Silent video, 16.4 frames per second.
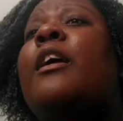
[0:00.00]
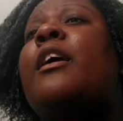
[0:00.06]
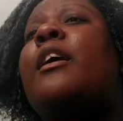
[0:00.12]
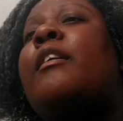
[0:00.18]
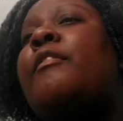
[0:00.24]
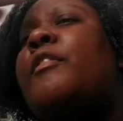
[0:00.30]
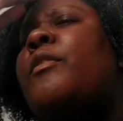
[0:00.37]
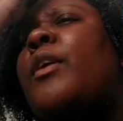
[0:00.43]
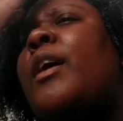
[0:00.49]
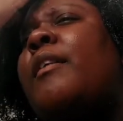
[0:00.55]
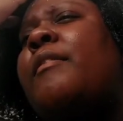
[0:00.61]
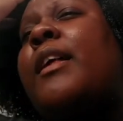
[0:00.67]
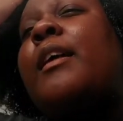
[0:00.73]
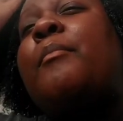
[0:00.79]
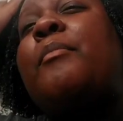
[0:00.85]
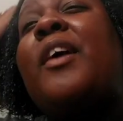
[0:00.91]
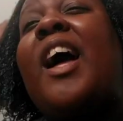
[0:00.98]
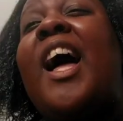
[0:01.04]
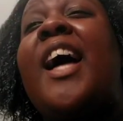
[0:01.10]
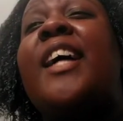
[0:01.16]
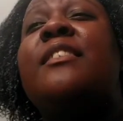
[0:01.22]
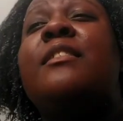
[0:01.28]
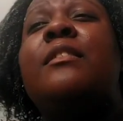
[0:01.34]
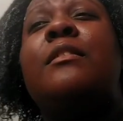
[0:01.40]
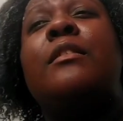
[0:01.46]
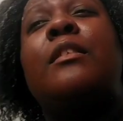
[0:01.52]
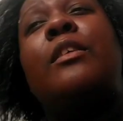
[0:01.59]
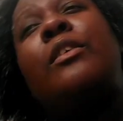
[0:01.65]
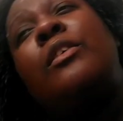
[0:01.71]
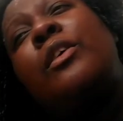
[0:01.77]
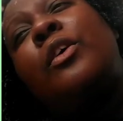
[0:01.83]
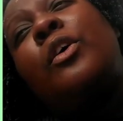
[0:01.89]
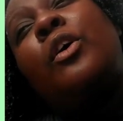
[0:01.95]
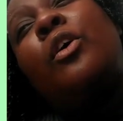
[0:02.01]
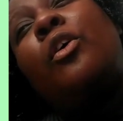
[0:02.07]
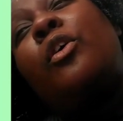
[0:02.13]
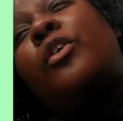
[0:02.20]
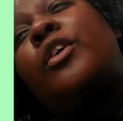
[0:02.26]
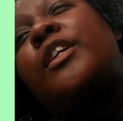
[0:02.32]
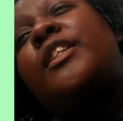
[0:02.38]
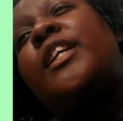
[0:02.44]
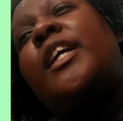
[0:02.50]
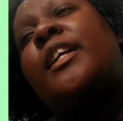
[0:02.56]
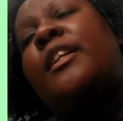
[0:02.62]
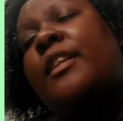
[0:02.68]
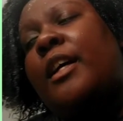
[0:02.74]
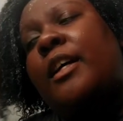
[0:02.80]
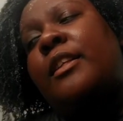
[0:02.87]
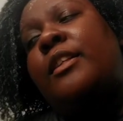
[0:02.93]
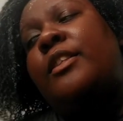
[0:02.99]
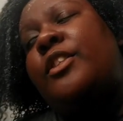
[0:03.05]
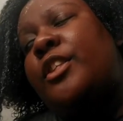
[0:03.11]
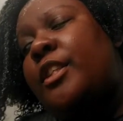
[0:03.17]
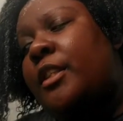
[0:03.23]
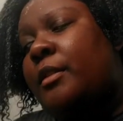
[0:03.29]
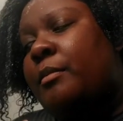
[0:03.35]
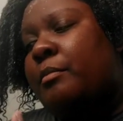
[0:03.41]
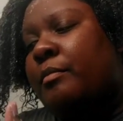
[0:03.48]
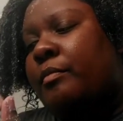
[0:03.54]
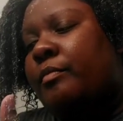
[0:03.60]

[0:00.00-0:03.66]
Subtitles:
if you have like a patent or a technology